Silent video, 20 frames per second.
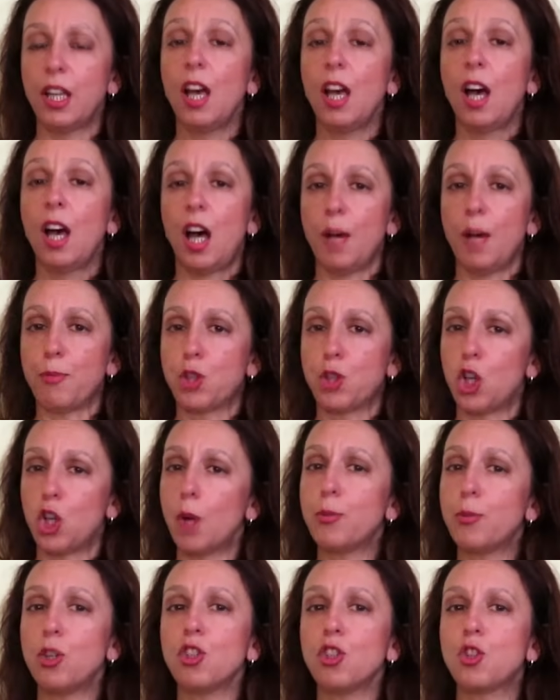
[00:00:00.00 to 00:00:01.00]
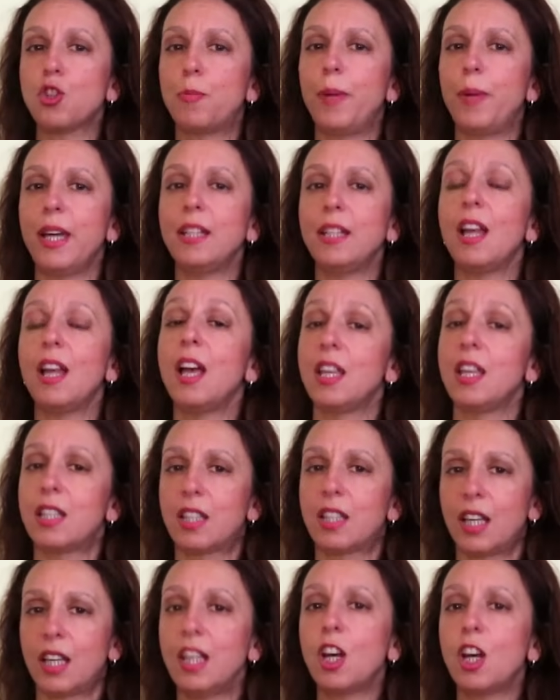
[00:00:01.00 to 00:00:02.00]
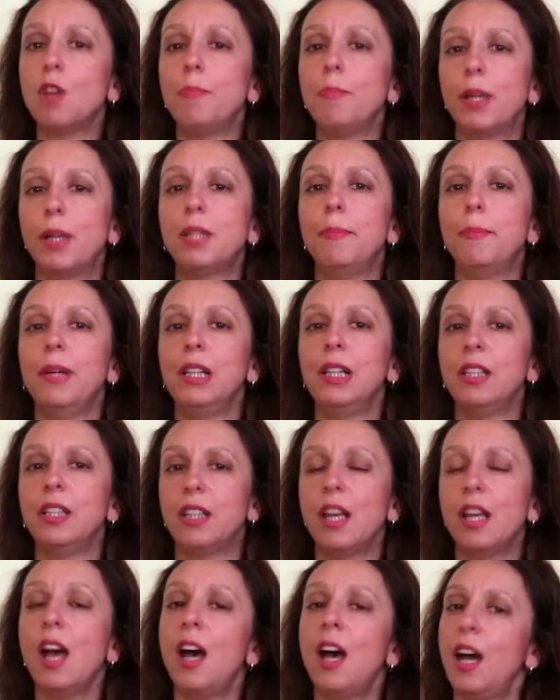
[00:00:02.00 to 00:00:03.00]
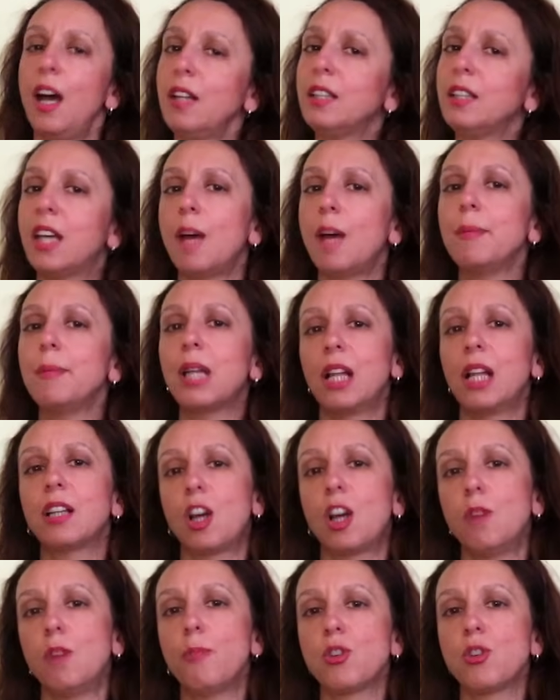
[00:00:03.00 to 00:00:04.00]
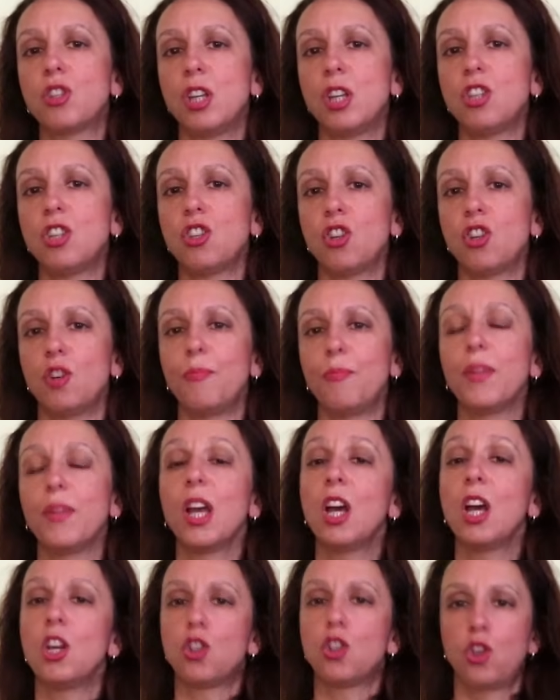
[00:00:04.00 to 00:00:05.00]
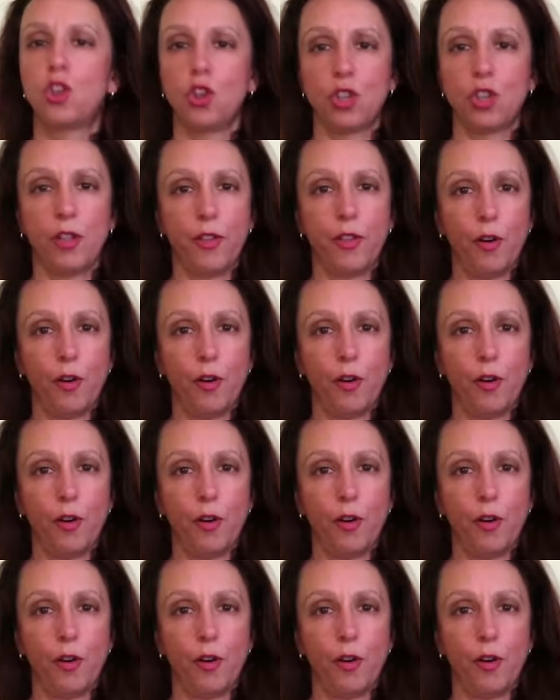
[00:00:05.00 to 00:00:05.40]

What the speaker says: absorption speed, skin compatibility, and chemical composition. Choosing the